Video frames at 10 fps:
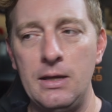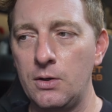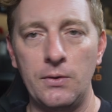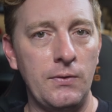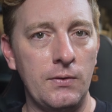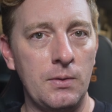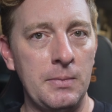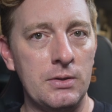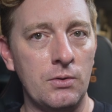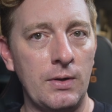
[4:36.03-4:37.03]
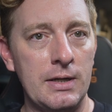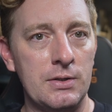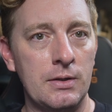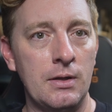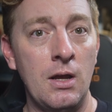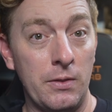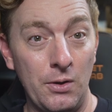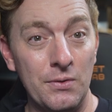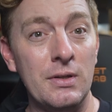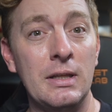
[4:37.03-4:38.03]
ecosystem integration,
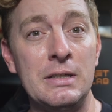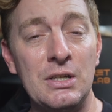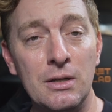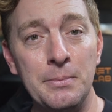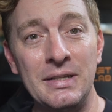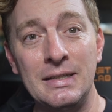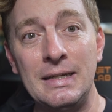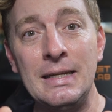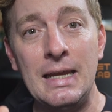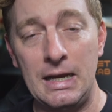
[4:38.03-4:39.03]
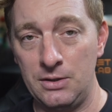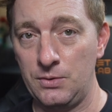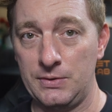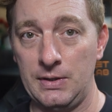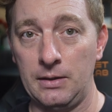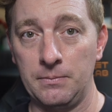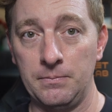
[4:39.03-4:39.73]
those are legitimately interesting.